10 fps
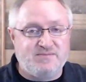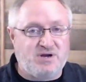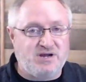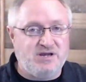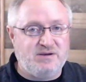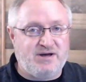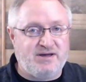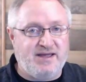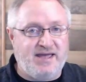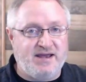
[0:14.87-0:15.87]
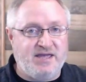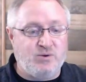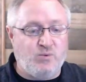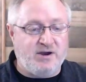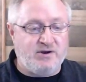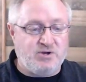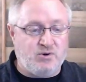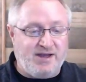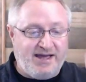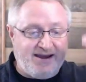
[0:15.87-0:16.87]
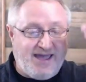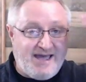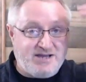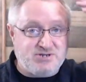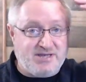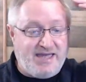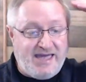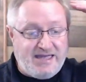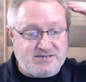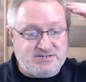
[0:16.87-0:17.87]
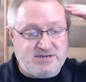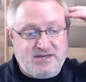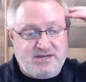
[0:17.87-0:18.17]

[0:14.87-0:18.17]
I'm talking about a headache where your head actually aches.